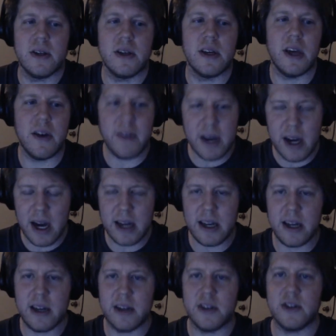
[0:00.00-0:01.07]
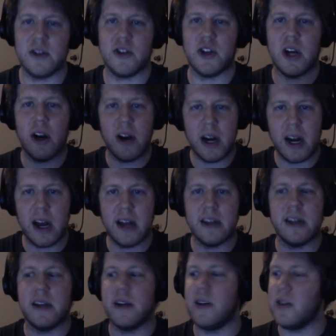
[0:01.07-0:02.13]
giving ideas, sharing
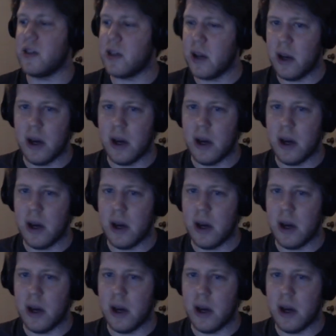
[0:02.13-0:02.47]
ideas,